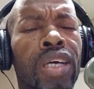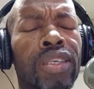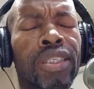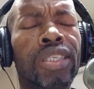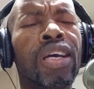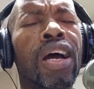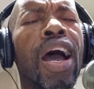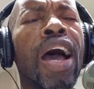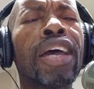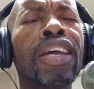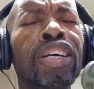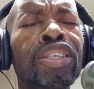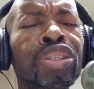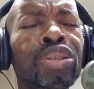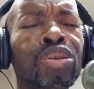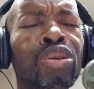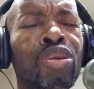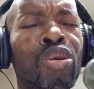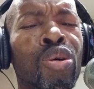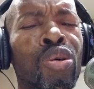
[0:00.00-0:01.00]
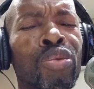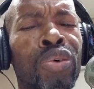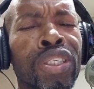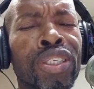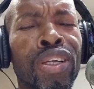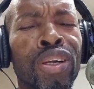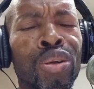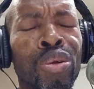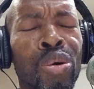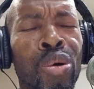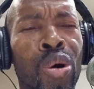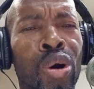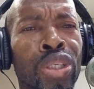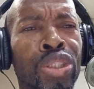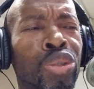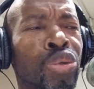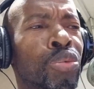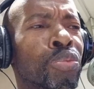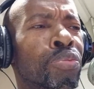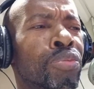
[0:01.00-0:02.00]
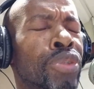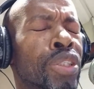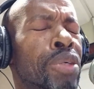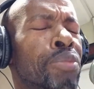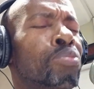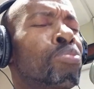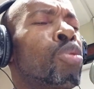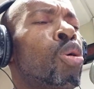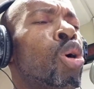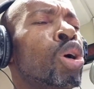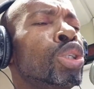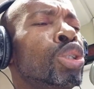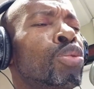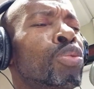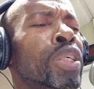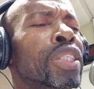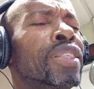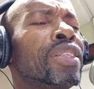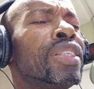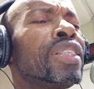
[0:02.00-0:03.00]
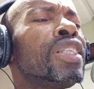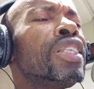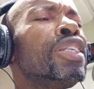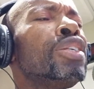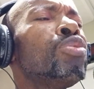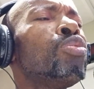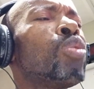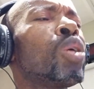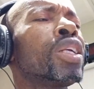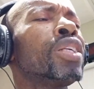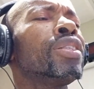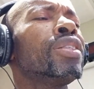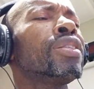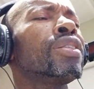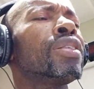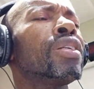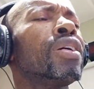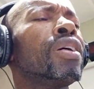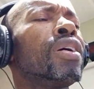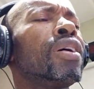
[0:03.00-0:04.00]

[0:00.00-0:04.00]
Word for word: The higher you go with the Lord, you, the more you would see what is